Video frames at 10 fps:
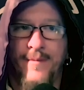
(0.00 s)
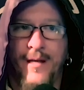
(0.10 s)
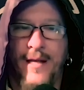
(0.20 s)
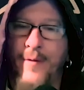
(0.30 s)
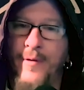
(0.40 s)

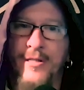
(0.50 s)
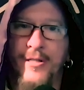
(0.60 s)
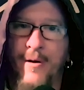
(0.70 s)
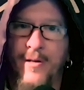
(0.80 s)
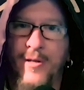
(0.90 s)
and then we just
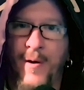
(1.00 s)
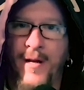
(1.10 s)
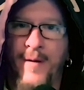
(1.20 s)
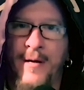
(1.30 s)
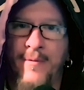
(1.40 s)
started
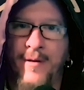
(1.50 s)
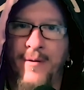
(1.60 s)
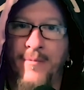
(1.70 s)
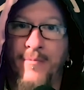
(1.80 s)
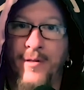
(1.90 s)
talking about, you
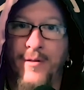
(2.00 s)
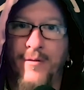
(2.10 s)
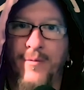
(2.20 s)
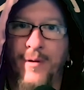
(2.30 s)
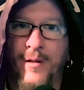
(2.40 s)
know, the,
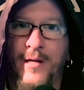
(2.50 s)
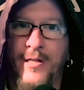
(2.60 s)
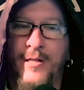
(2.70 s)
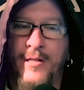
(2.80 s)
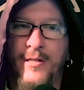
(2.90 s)
the
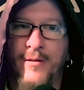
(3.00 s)
religion,